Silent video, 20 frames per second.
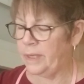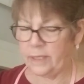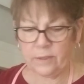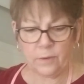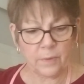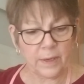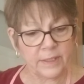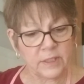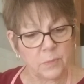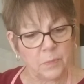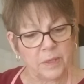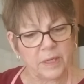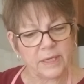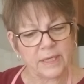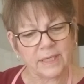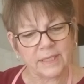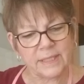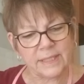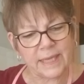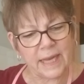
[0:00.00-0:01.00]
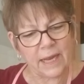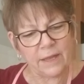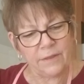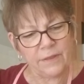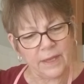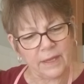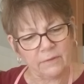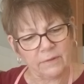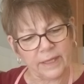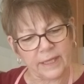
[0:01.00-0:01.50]
If the recipe does say, I
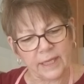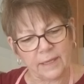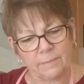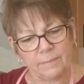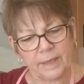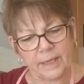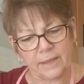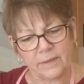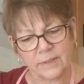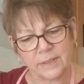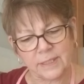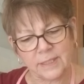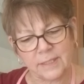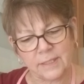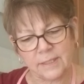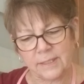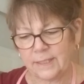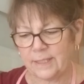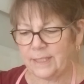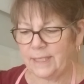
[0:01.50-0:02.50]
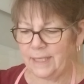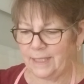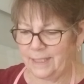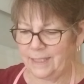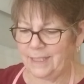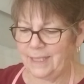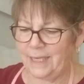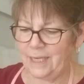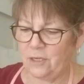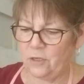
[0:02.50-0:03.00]
think like it makes
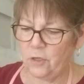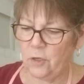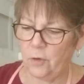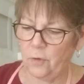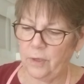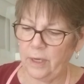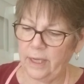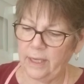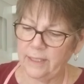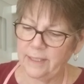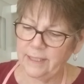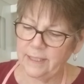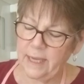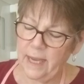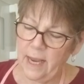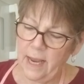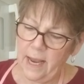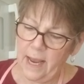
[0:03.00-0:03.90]
16 donuts.